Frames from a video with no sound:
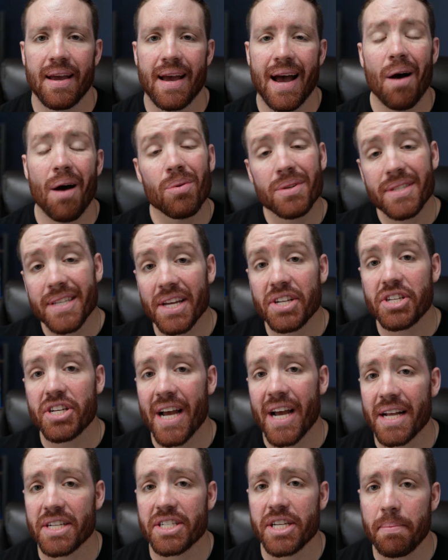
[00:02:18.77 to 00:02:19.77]
I would say
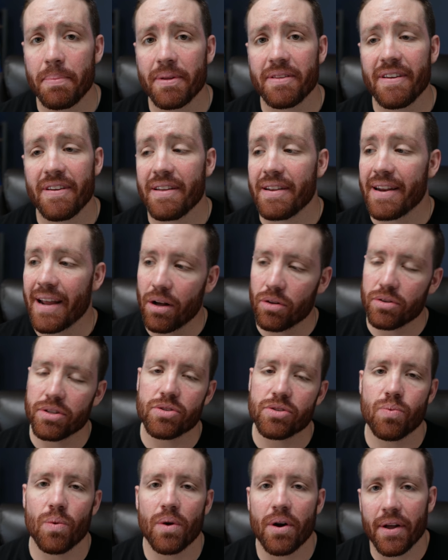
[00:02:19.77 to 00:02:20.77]
ChatGPT nailed
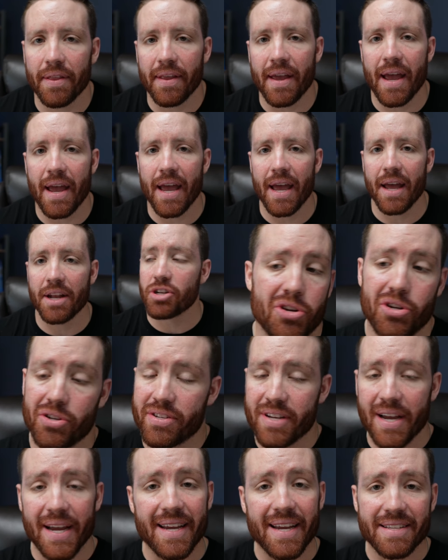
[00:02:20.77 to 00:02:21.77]
this one on the head.
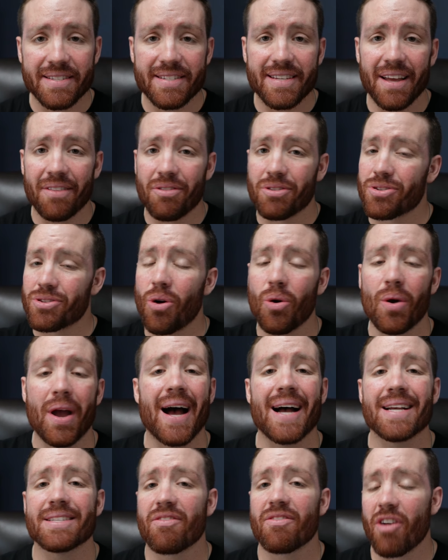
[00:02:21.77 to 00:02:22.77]
Just like it said, there's all
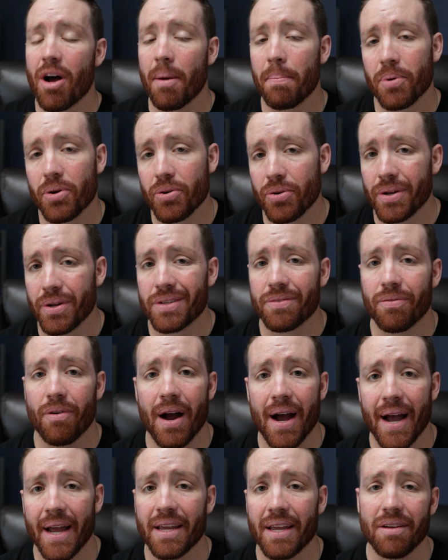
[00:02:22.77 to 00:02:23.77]
kinds of opportunities for
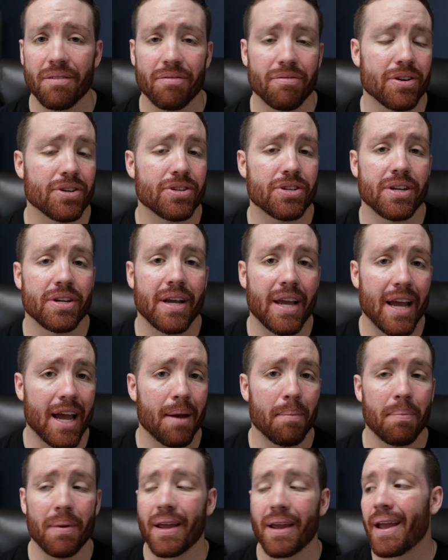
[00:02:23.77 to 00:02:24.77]
hiking, fishing,
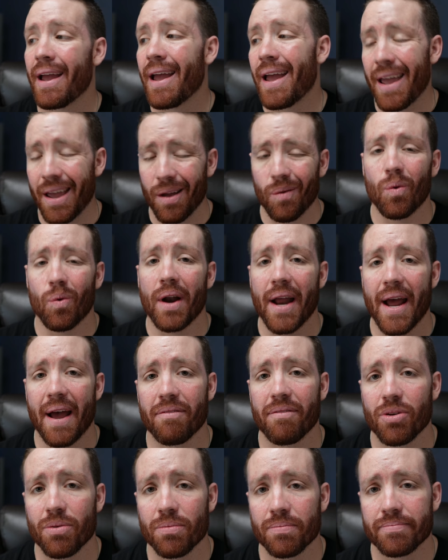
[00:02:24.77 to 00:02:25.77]
camping, and what
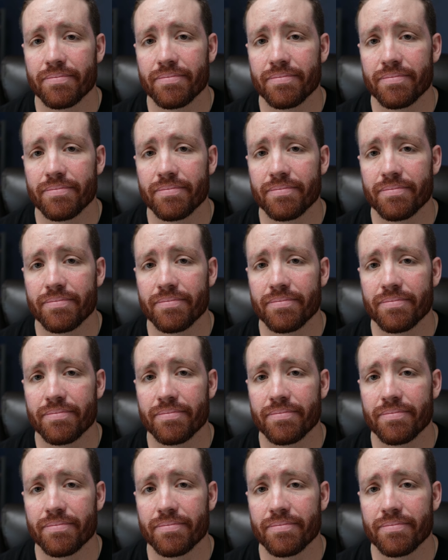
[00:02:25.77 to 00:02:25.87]
have you.